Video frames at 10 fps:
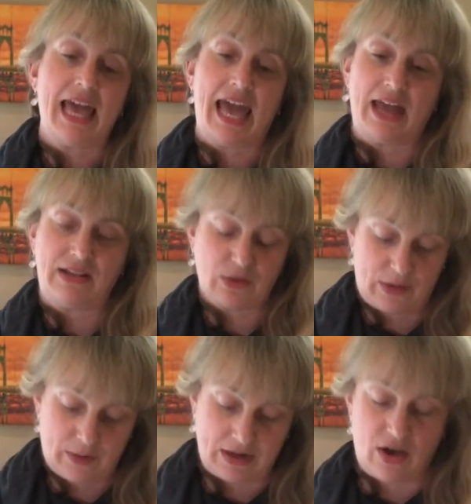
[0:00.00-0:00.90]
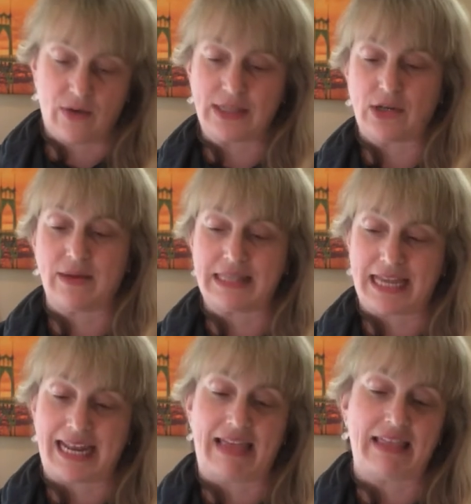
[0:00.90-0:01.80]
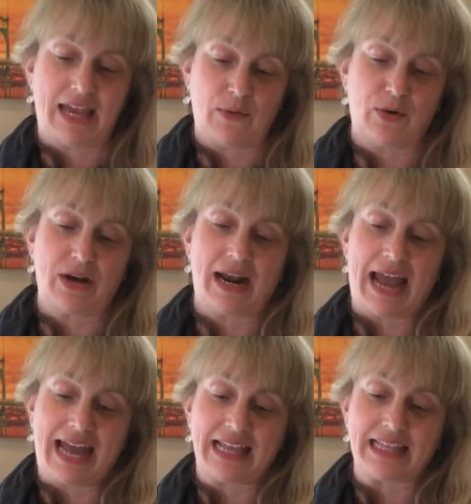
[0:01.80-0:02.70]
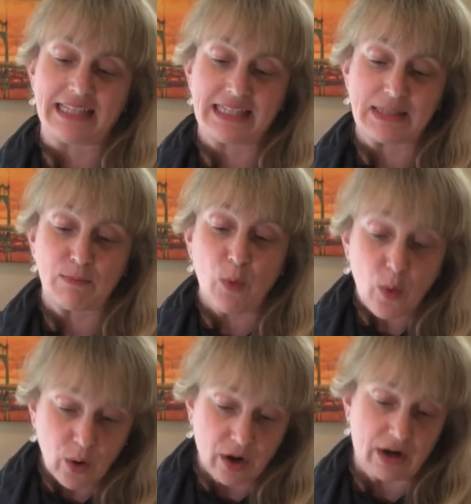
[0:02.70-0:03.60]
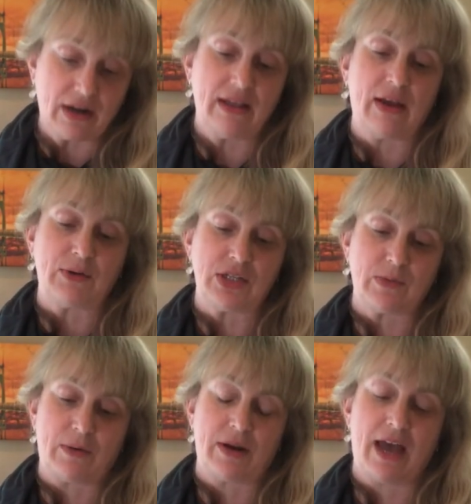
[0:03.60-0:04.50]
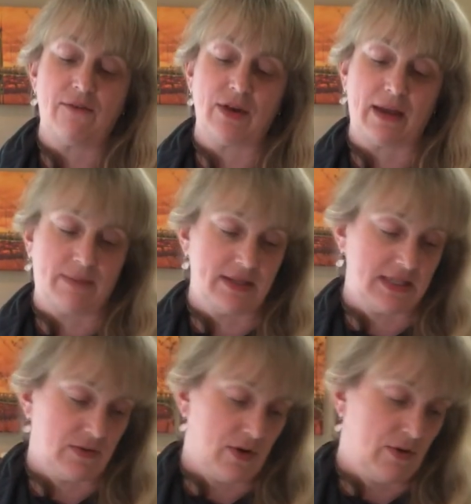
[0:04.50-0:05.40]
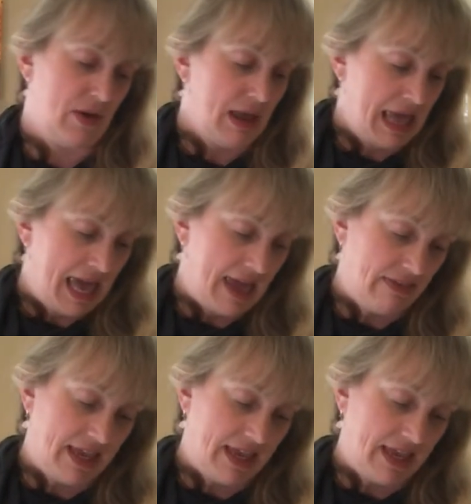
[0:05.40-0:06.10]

And so we want to always start with 10, and then we're adding more, which is why we're covering up the 0, and then